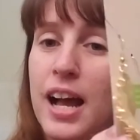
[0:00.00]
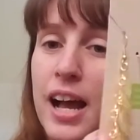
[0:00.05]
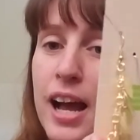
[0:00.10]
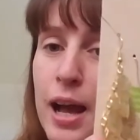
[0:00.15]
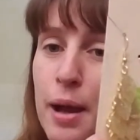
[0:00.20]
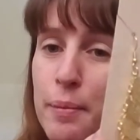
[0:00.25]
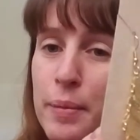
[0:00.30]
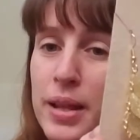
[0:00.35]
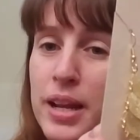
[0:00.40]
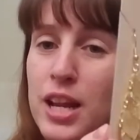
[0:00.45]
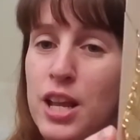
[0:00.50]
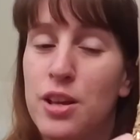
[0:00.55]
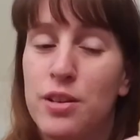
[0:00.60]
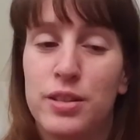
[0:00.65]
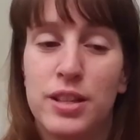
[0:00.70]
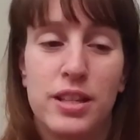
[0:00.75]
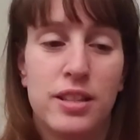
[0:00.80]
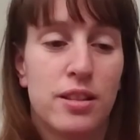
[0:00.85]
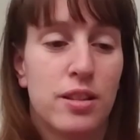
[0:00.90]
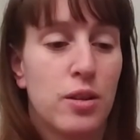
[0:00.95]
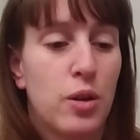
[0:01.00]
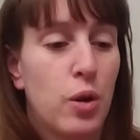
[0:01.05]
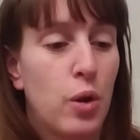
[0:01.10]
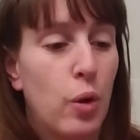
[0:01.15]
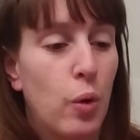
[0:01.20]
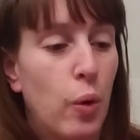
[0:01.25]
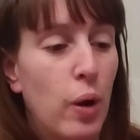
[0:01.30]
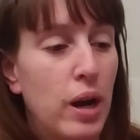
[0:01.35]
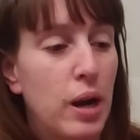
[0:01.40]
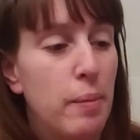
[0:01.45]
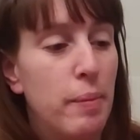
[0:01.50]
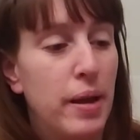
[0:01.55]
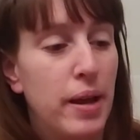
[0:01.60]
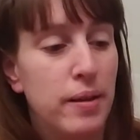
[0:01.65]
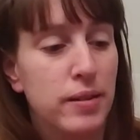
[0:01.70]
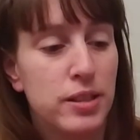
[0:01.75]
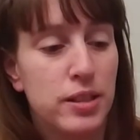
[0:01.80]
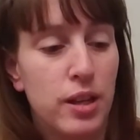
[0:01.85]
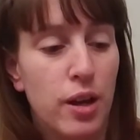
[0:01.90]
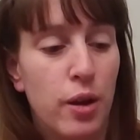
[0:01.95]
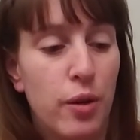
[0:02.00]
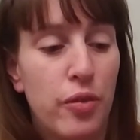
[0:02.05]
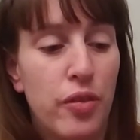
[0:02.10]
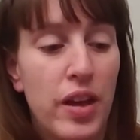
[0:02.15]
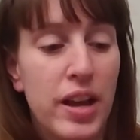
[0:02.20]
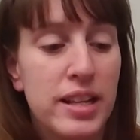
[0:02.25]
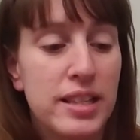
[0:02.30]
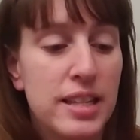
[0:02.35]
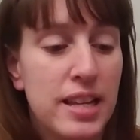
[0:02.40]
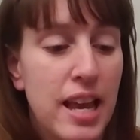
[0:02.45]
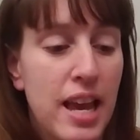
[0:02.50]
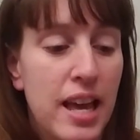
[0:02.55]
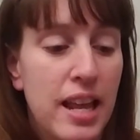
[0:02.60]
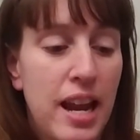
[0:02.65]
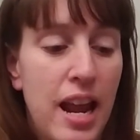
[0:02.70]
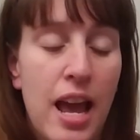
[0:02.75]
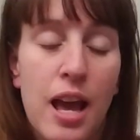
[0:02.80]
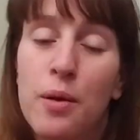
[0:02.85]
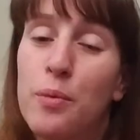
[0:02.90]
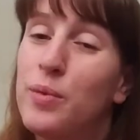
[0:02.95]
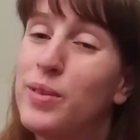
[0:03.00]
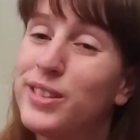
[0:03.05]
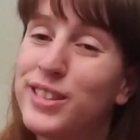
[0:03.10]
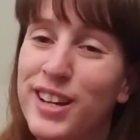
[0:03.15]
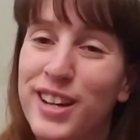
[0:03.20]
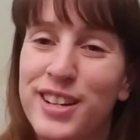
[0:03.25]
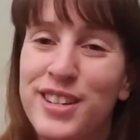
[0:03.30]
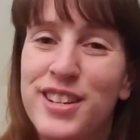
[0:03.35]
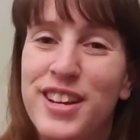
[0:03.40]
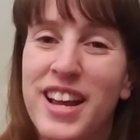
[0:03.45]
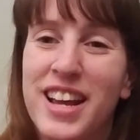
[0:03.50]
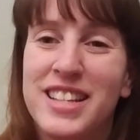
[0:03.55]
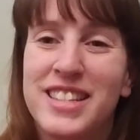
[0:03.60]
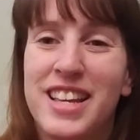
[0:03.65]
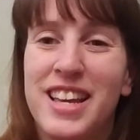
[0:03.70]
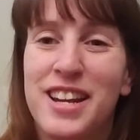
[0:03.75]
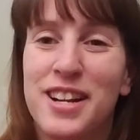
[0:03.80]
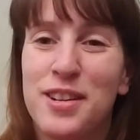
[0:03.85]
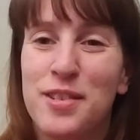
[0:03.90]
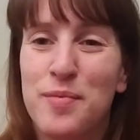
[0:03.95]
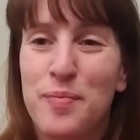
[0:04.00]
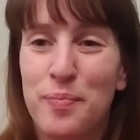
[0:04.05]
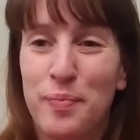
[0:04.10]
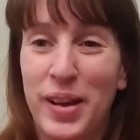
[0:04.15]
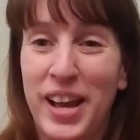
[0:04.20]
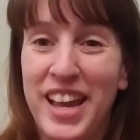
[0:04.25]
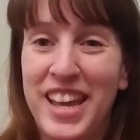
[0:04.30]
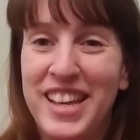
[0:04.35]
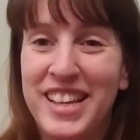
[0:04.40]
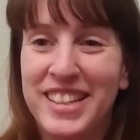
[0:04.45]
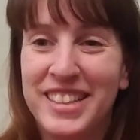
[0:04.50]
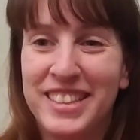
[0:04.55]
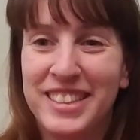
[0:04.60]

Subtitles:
I'm going to use these quite a bit. So thanks again, and we'll talk to you guys later. Bye.